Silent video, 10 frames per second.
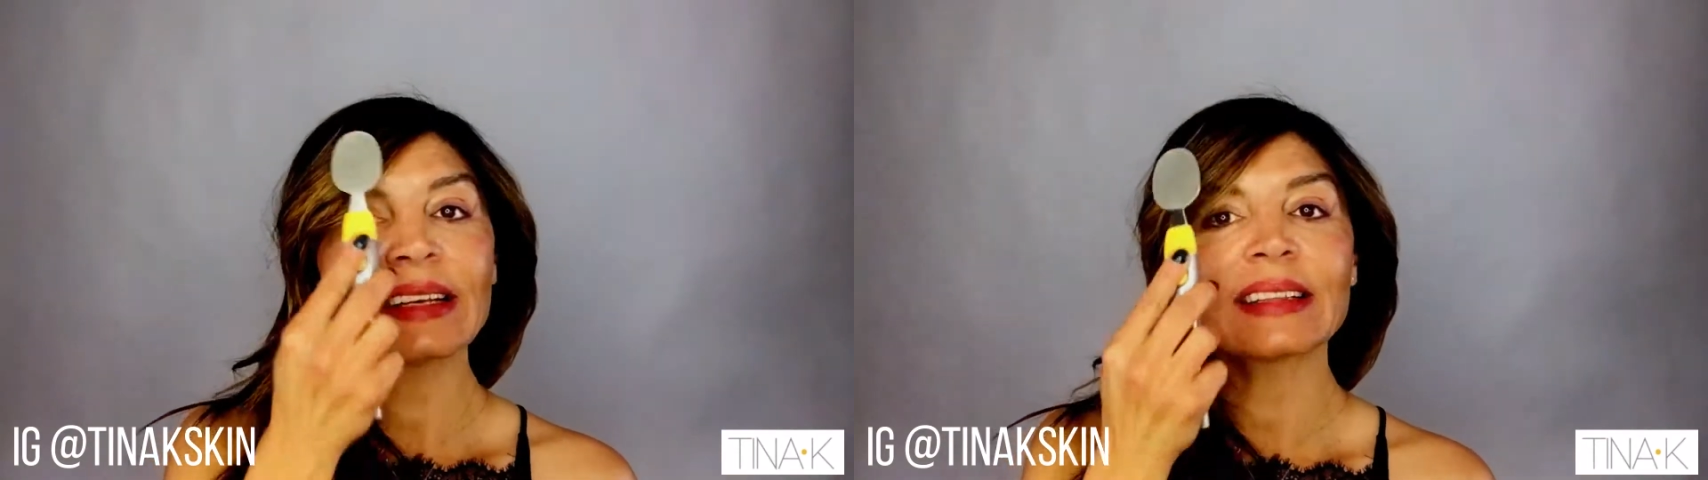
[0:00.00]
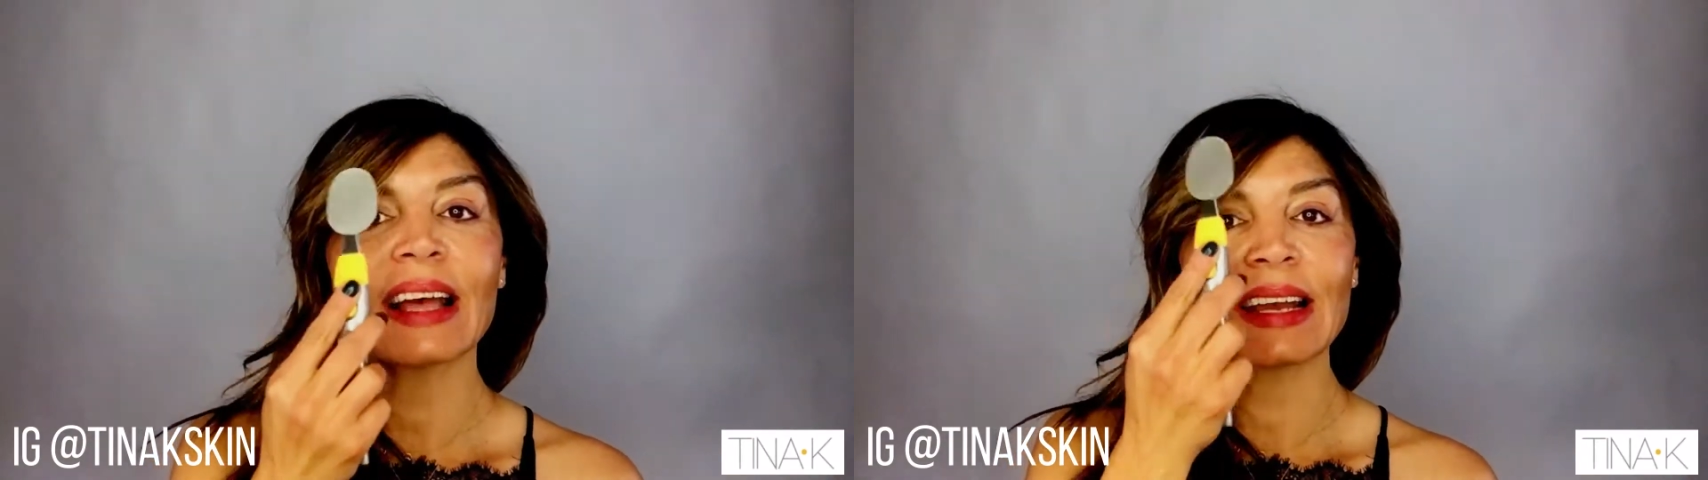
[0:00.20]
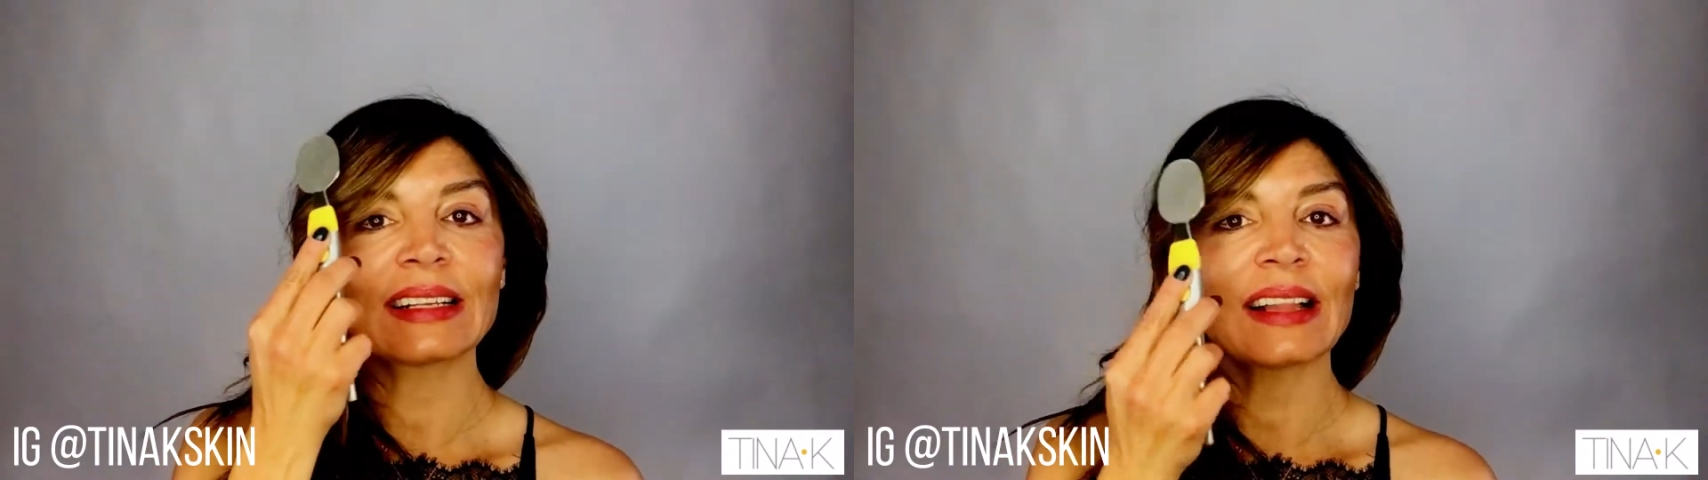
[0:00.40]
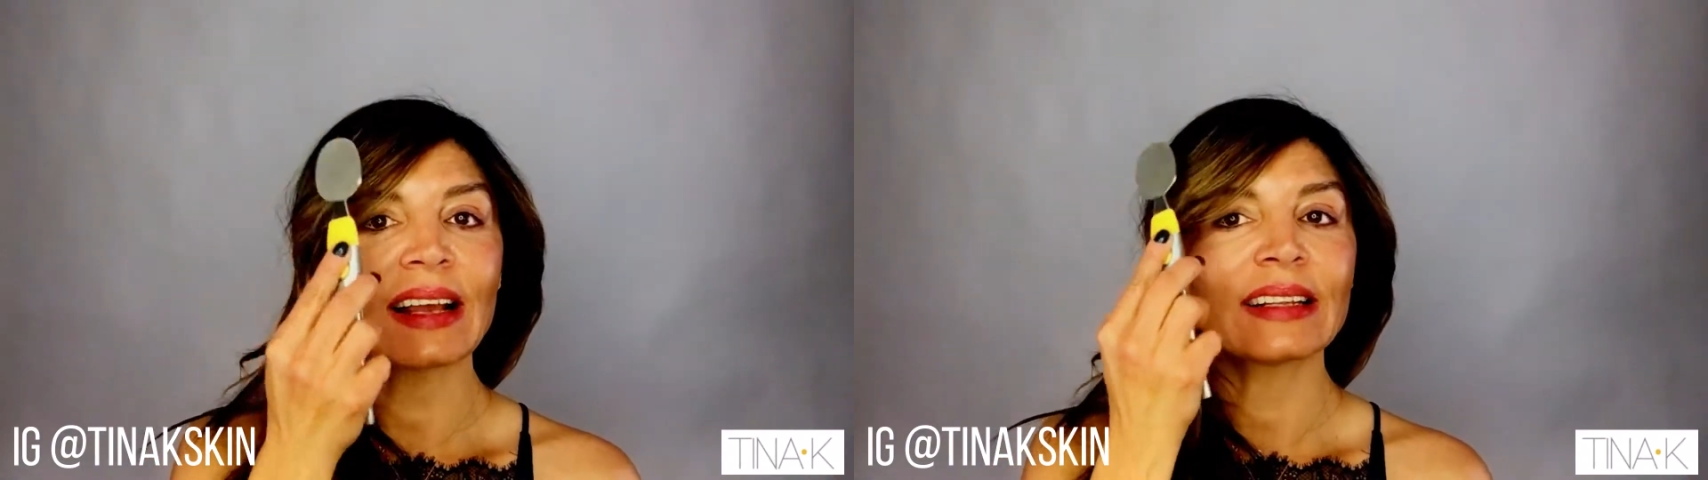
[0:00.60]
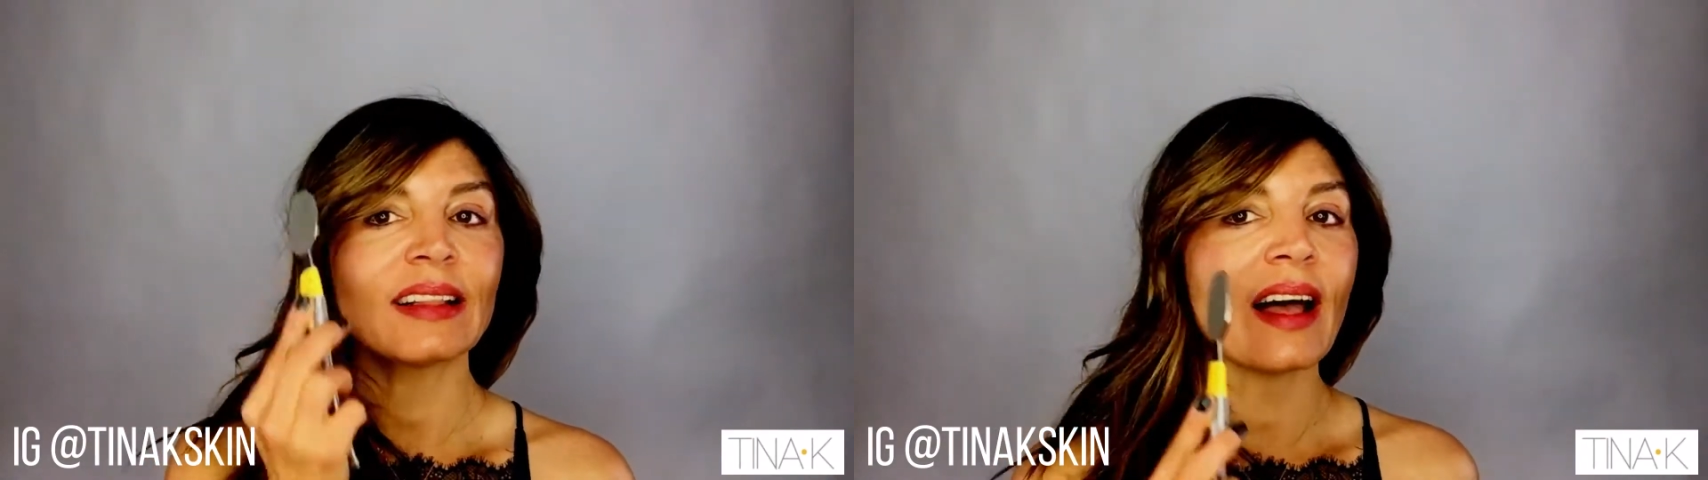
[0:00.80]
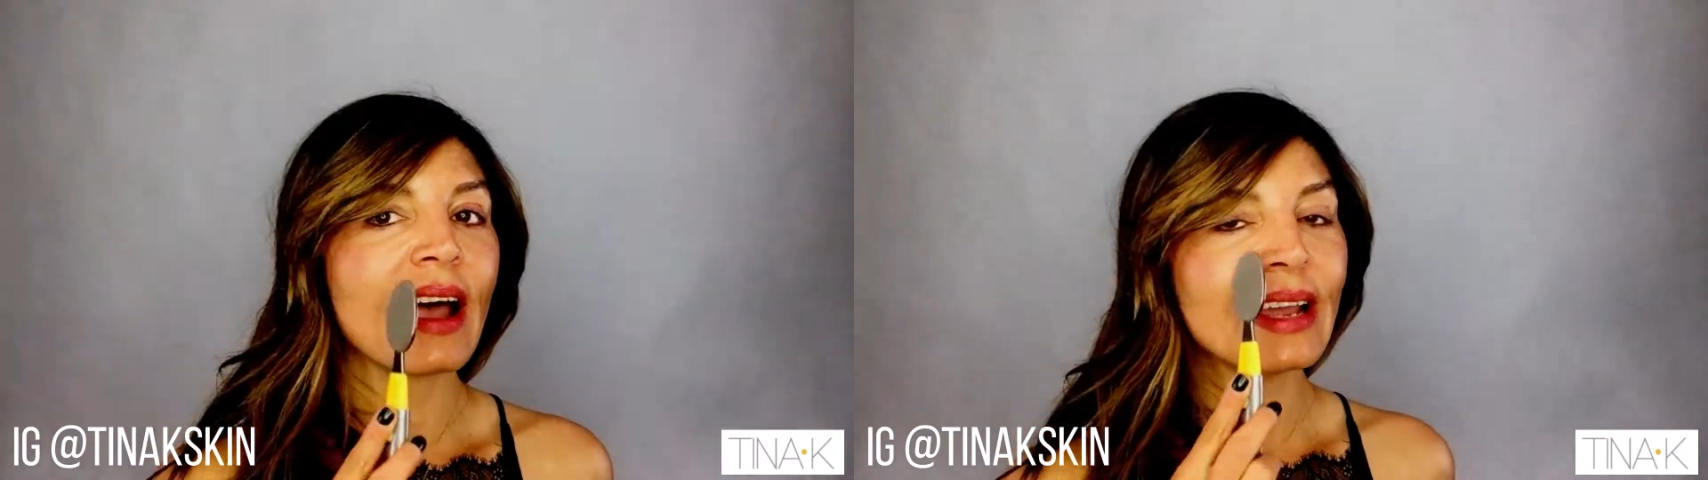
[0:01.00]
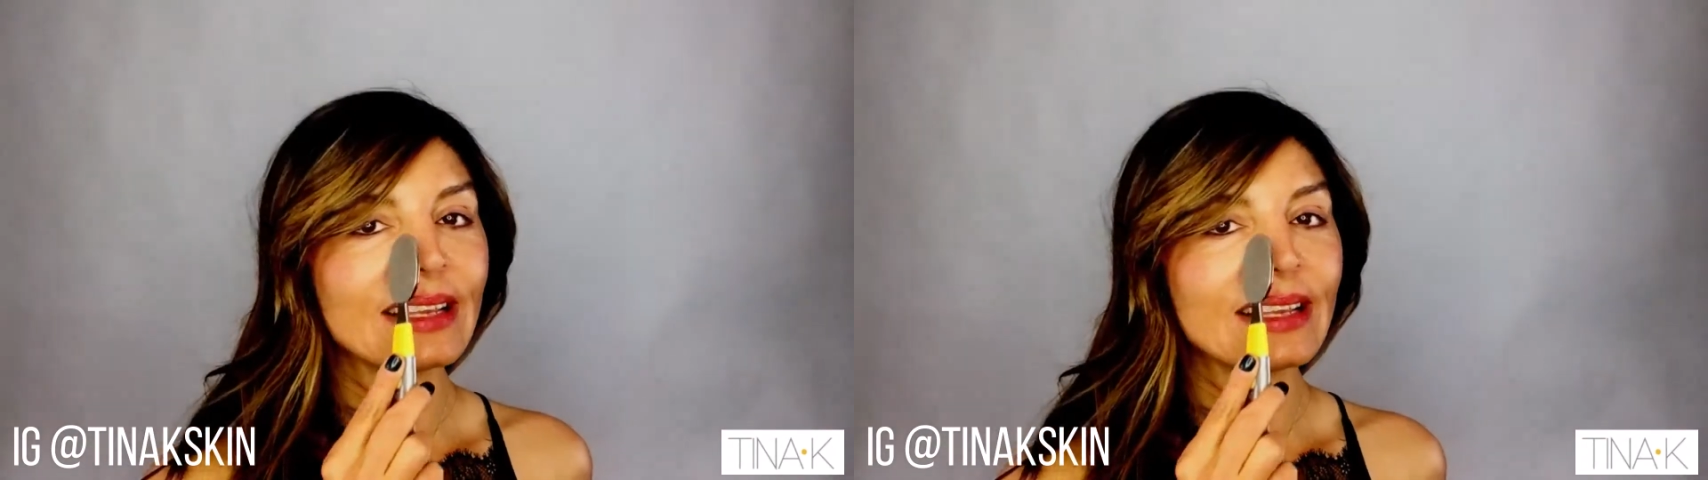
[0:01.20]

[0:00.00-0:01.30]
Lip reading: glide, glide, glide.